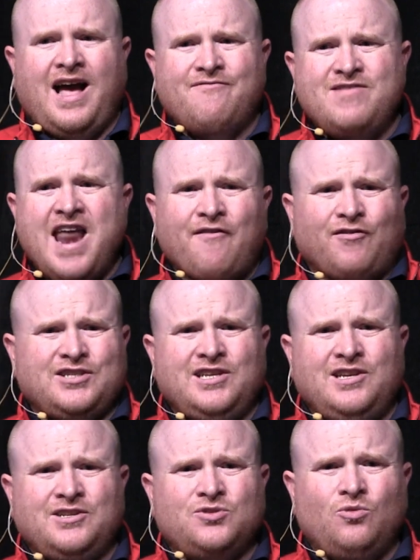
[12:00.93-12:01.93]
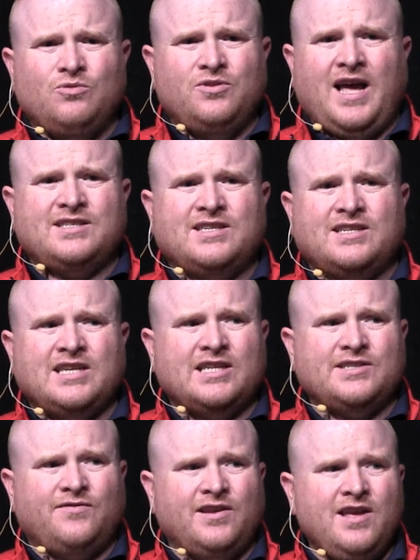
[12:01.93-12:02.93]
I've never seen a tool do that
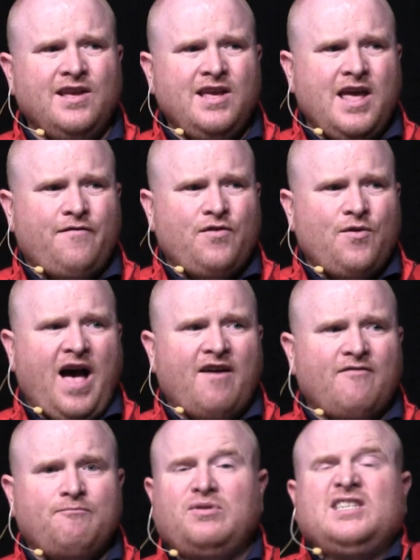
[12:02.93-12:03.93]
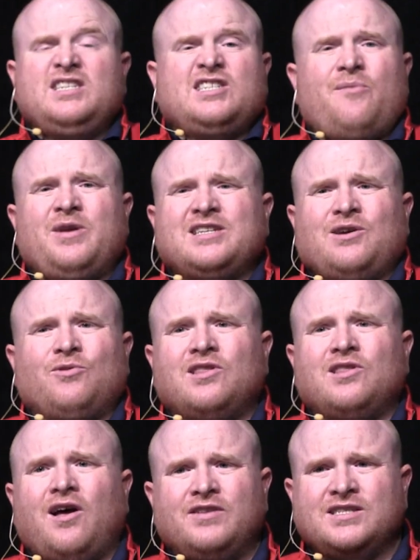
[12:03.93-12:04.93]
successfully. If you have, please tell me because I would
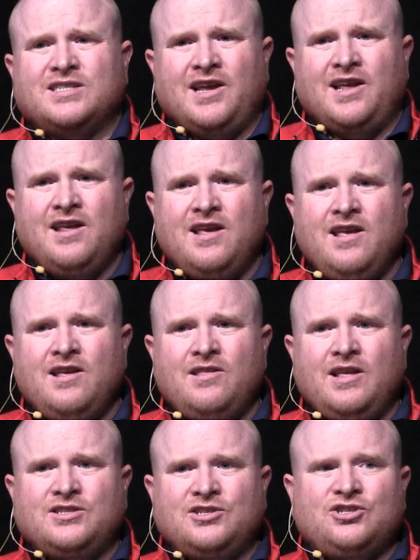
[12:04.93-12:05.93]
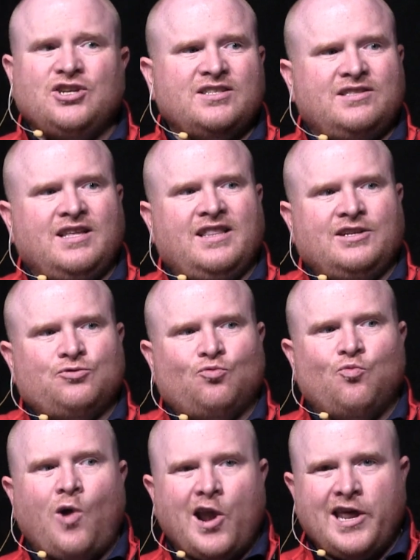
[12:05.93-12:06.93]
love to see it. It's just that it's
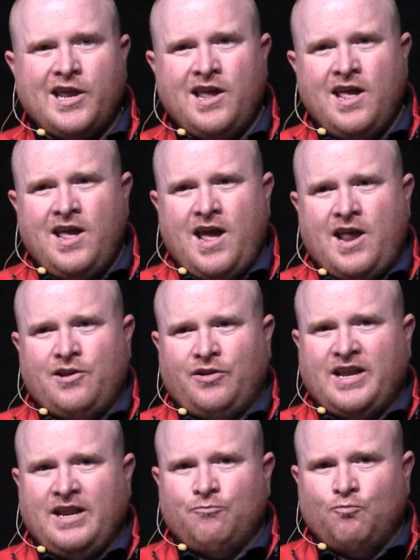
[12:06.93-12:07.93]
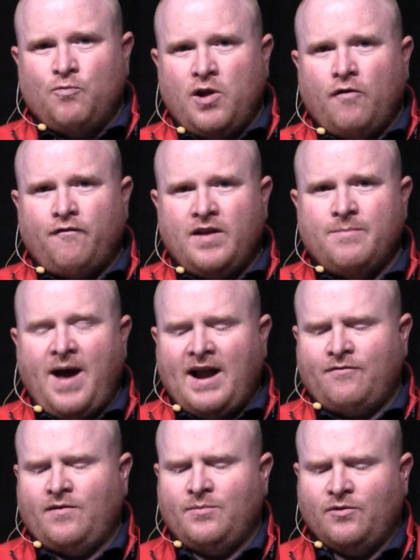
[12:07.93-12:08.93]
running and you're getting real
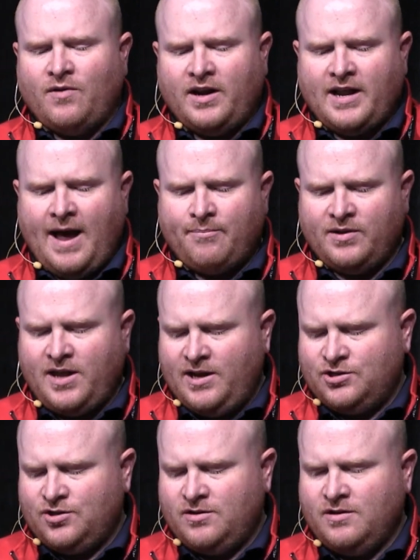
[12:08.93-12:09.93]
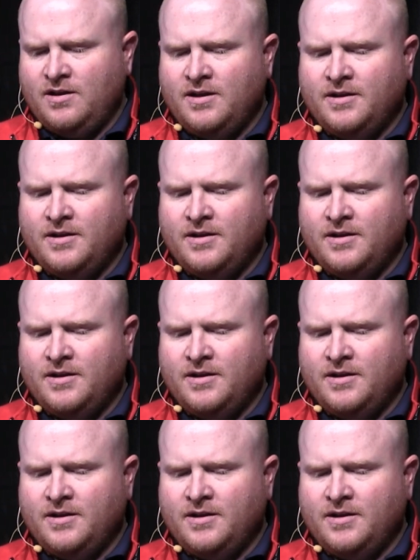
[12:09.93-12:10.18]
feedback from the running application.